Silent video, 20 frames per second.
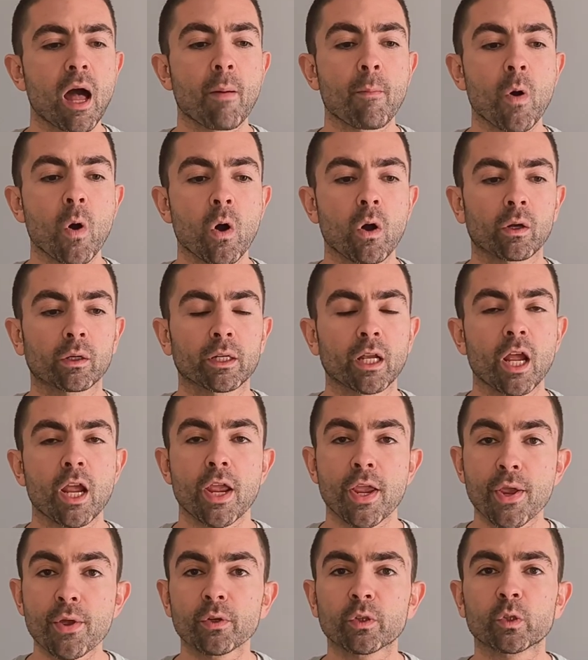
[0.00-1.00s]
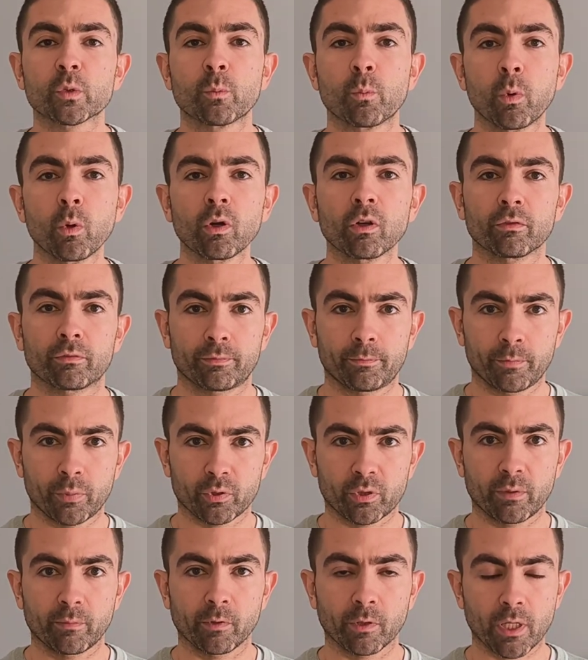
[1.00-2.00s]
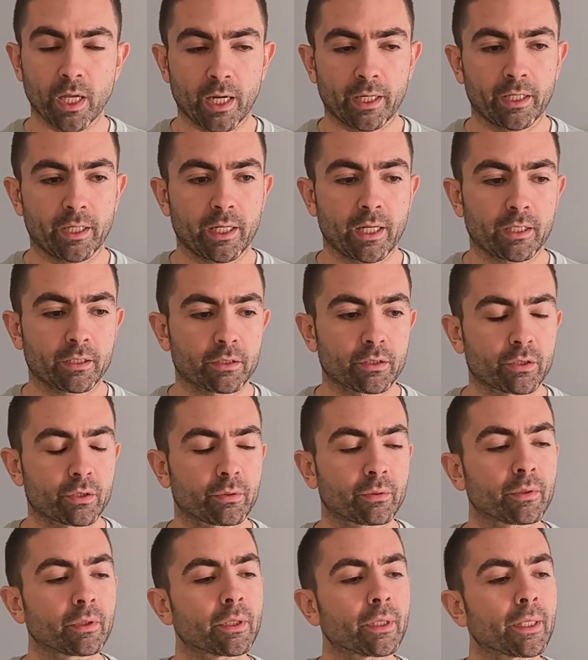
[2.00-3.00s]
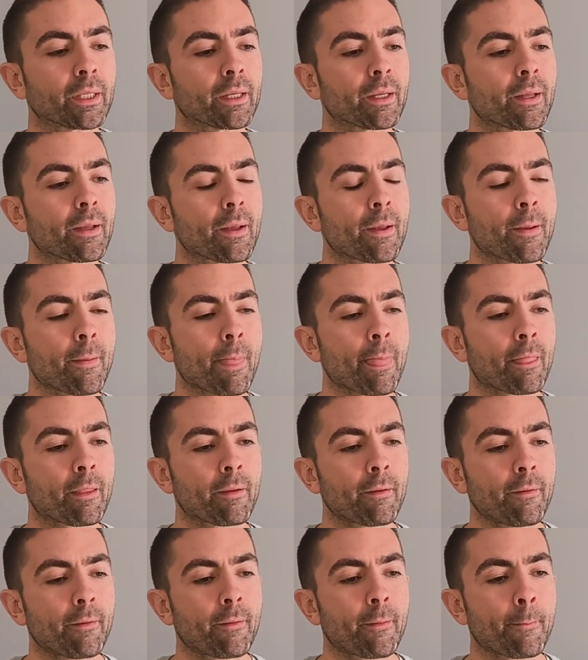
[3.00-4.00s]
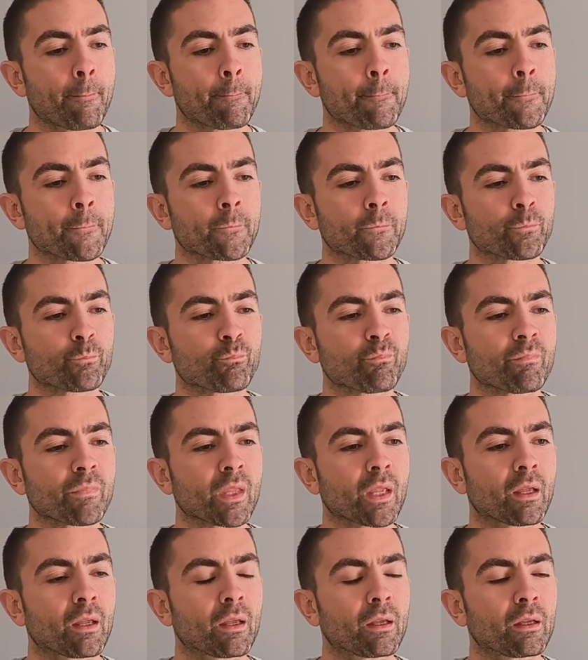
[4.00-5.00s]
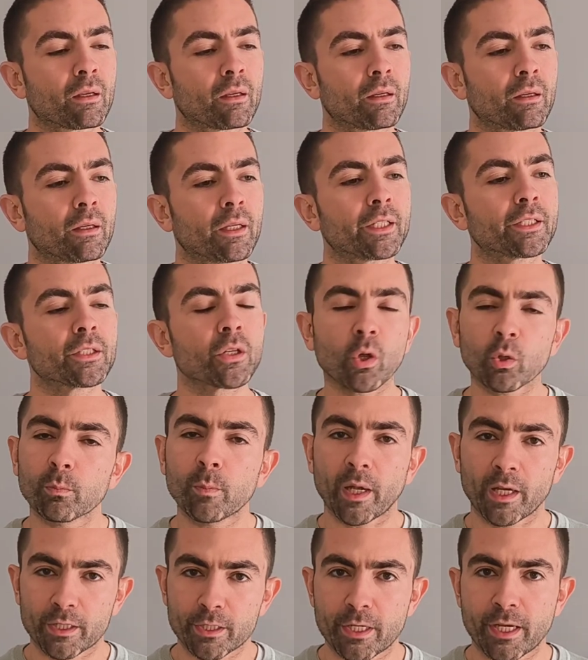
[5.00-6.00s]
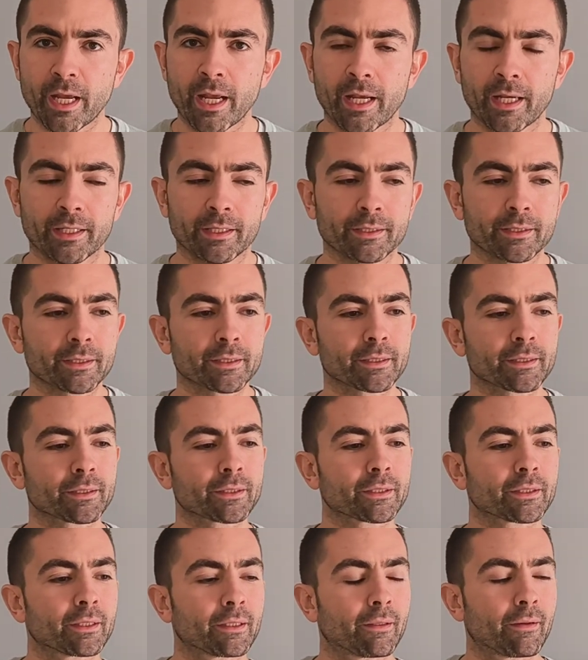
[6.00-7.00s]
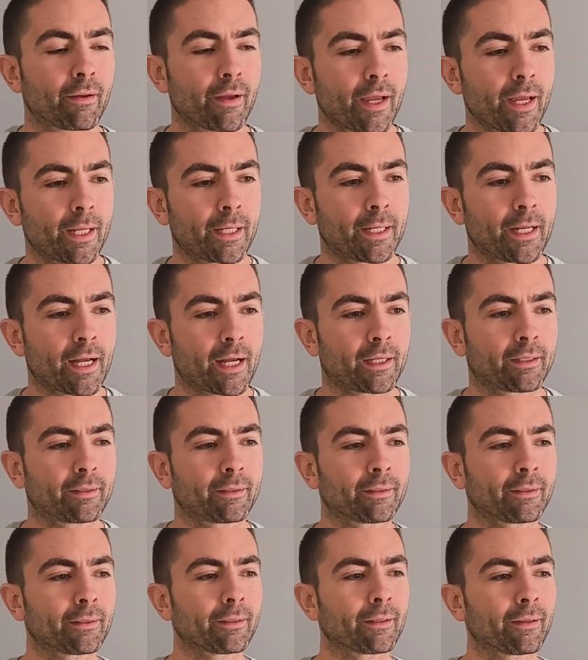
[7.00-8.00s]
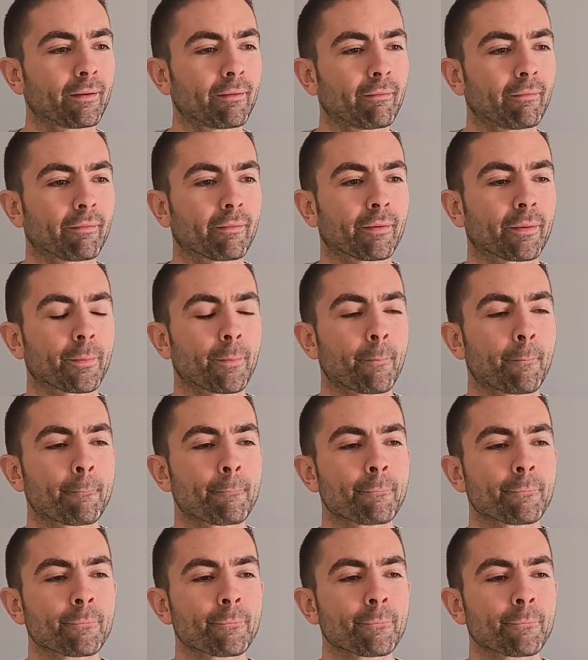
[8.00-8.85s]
among a huge pool of possible candidates. Um, it's not by chance that, um,